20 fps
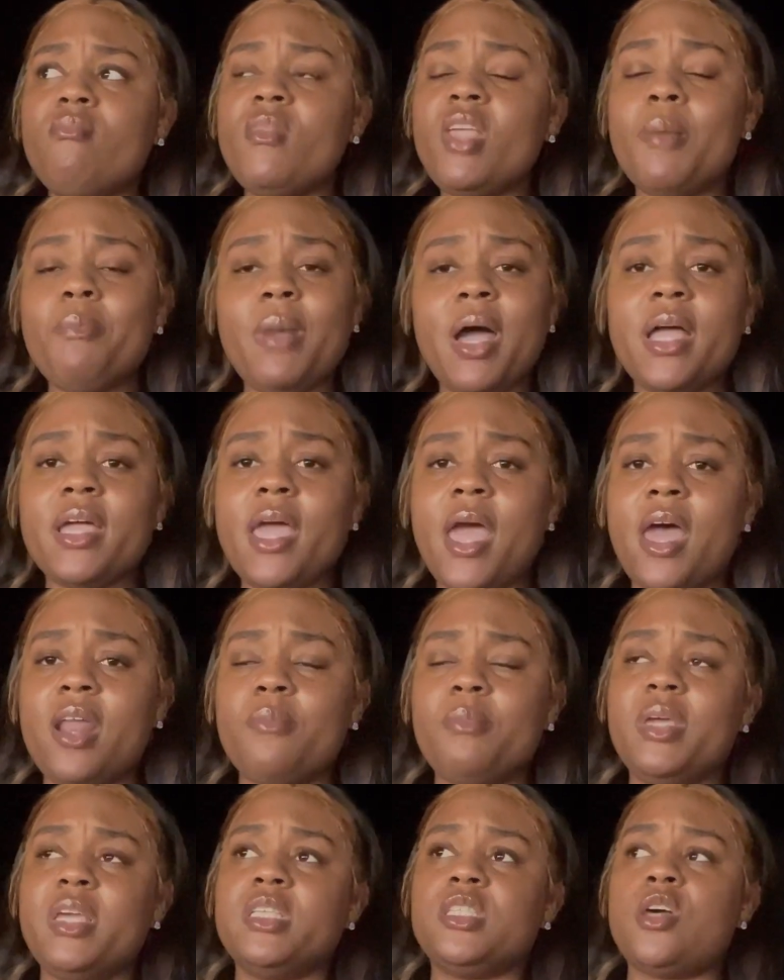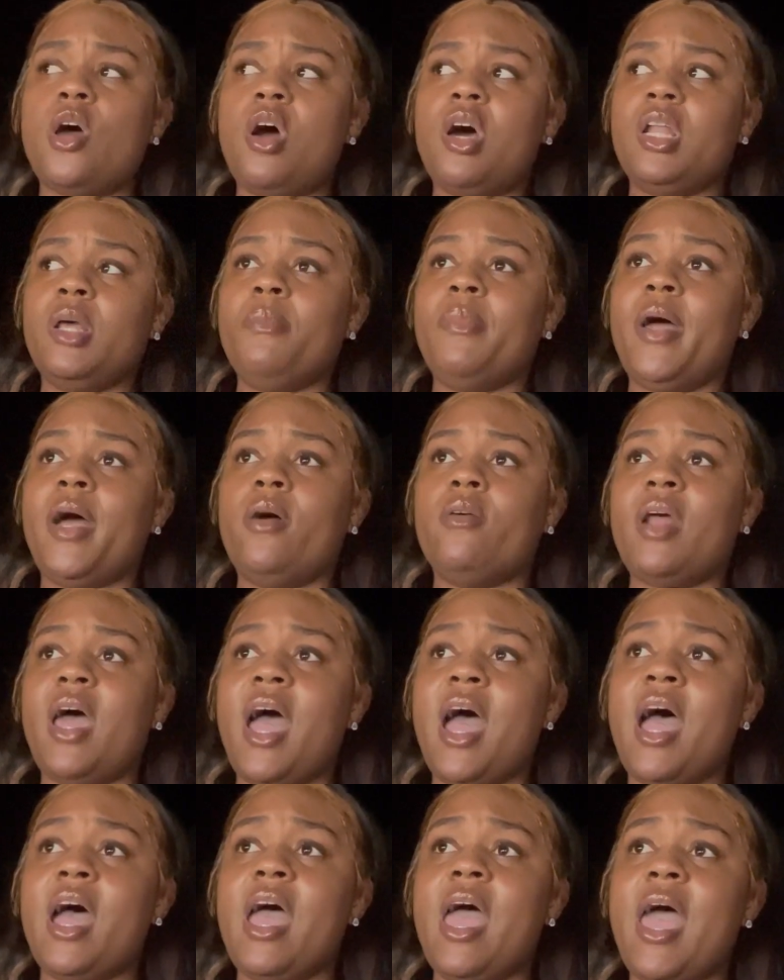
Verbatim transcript: my academy is all about i